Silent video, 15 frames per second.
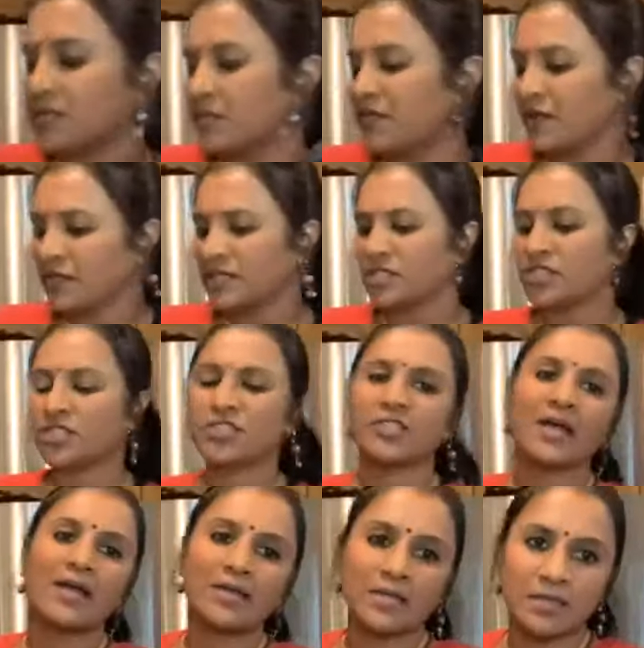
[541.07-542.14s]
it's a very
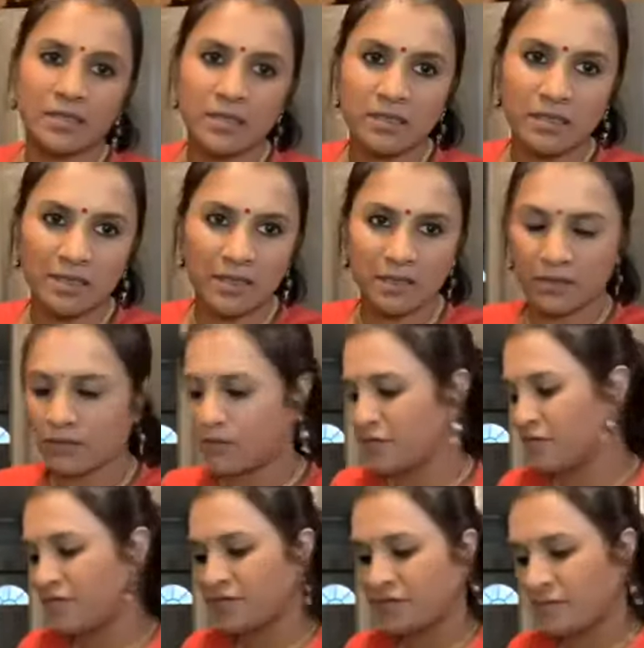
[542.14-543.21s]
shaggy kind
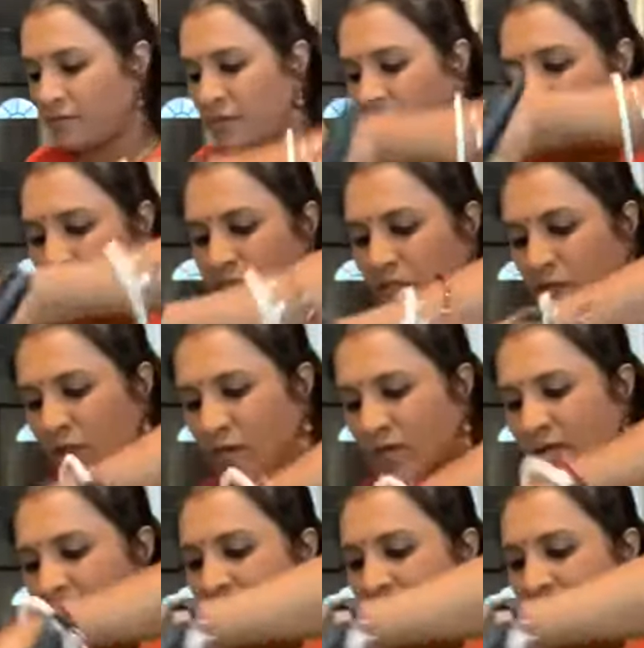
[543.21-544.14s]
of, you know, dough.